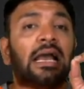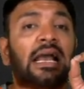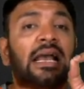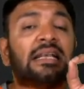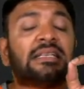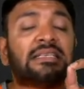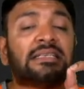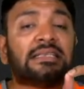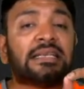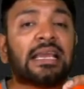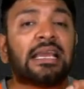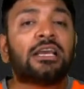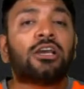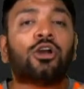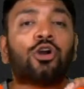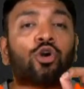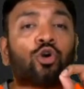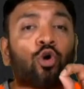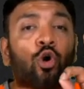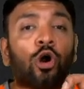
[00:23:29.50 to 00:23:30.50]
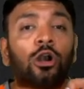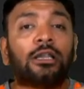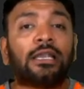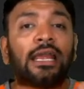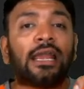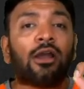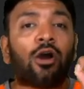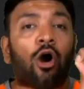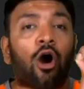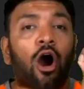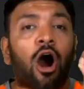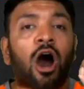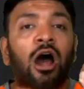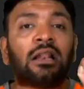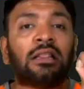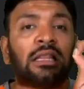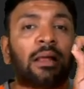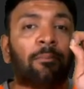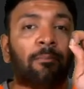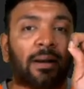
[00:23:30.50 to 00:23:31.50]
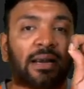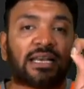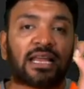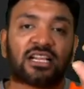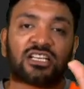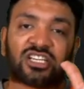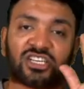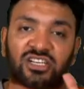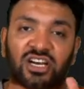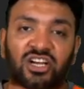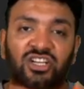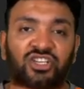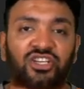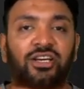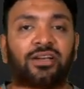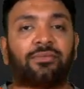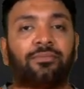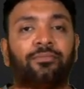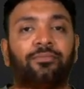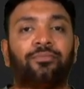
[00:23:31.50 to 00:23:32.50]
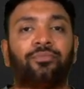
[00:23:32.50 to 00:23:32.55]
a zinc coating on the metal structure.